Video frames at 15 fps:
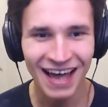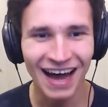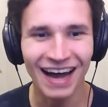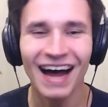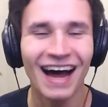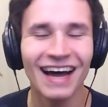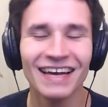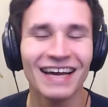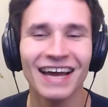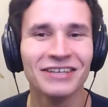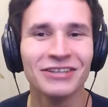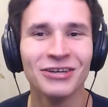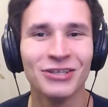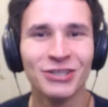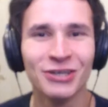I, I, I
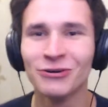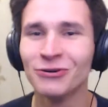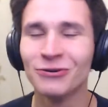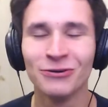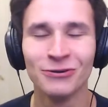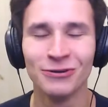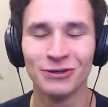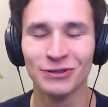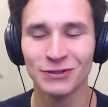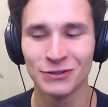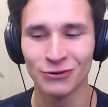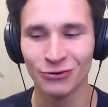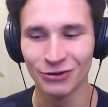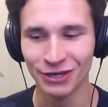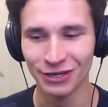don't know, uh,
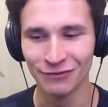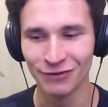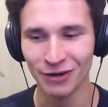sorry if